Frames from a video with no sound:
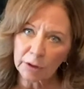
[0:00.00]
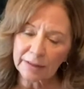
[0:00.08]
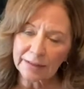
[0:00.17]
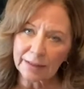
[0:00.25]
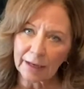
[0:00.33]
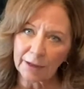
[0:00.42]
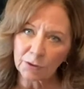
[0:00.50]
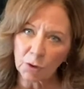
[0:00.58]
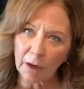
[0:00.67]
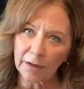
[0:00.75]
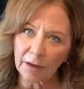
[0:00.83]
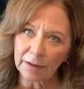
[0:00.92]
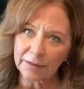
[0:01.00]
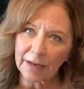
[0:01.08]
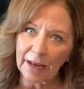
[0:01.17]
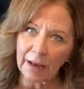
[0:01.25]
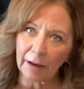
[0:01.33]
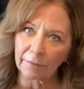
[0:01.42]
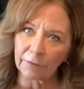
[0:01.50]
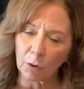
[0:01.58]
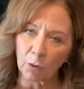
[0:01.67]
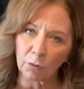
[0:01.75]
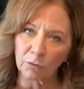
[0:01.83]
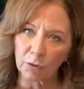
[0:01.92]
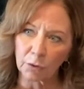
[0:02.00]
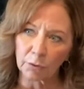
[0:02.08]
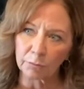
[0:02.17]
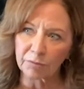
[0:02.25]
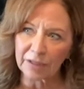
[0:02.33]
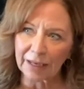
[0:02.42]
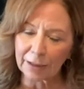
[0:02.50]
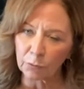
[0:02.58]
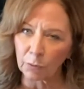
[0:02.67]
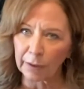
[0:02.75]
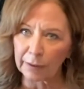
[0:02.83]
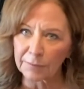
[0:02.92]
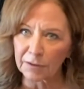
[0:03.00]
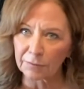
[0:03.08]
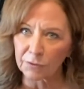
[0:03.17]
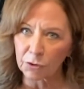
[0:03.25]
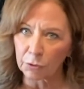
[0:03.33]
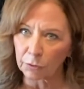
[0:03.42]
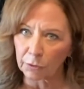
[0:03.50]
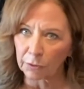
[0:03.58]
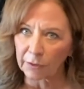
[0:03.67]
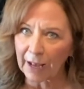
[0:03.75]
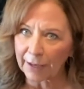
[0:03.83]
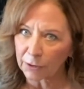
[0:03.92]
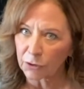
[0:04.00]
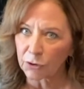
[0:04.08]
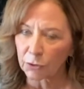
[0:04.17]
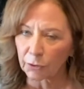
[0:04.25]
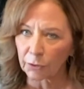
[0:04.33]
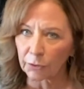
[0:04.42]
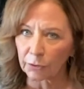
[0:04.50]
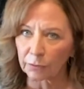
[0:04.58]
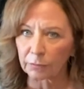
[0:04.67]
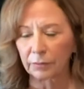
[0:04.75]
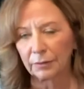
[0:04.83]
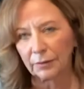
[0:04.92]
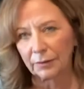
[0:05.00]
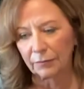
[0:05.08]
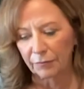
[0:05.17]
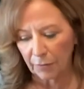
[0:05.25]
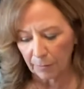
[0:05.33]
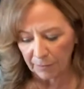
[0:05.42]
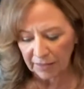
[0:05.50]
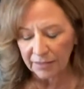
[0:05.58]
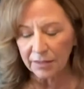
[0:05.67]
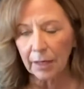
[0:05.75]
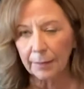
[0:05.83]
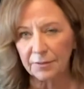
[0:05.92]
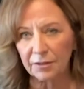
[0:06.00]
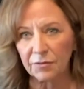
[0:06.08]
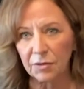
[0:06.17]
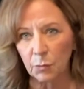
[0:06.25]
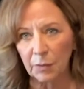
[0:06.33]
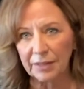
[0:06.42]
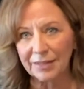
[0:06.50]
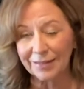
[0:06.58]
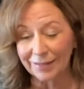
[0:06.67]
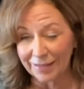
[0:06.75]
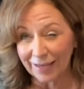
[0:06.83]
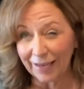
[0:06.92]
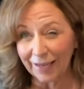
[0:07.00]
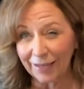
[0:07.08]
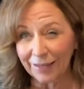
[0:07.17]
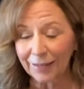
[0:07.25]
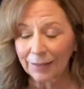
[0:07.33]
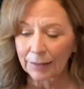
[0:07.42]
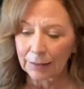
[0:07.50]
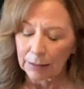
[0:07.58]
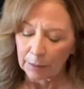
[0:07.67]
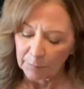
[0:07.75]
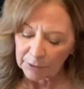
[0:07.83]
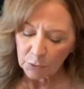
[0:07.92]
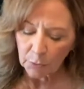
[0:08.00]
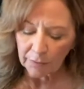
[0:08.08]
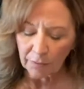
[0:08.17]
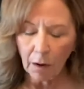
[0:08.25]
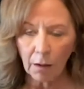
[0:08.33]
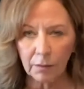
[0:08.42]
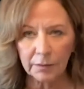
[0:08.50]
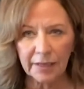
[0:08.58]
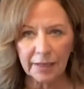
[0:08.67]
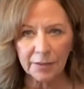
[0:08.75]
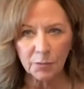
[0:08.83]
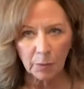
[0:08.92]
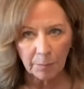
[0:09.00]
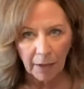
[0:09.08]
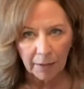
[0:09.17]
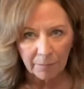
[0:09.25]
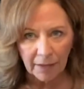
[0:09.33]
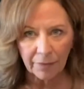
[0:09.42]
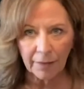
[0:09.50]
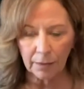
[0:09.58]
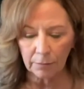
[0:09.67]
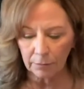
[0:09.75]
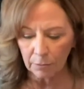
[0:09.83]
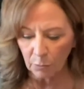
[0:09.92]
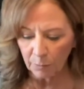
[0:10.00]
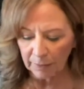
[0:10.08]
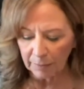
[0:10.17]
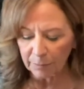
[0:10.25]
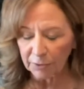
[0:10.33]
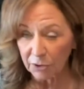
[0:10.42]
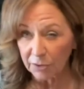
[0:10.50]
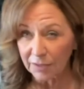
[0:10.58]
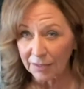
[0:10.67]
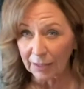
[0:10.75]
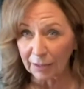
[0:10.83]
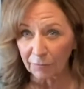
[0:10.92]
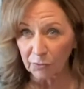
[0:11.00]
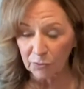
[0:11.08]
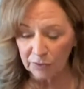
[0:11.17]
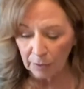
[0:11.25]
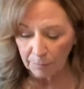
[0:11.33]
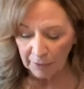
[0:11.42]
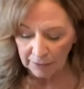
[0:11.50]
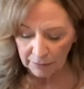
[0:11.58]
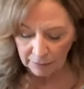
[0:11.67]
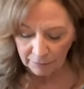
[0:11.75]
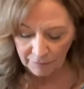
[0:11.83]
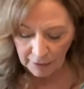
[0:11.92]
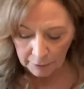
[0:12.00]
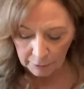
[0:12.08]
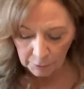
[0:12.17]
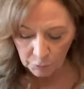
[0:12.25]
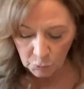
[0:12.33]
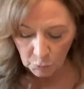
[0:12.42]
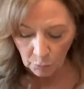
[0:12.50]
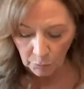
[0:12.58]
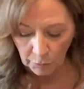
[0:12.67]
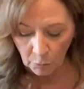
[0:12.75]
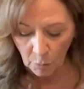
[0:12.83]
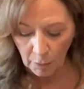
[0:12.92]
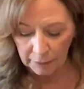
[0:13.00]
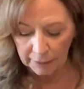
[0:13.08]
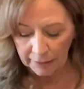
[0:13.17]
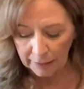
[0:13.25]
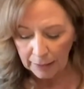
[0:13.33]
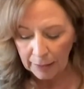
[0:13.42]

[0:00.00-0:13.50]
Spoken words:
say try not to have over 10 grams of sugar, added sugar from these types of sweets a day. But during the holidays, we might bend that a little bit, but just to give you some idea of how to control the quantity.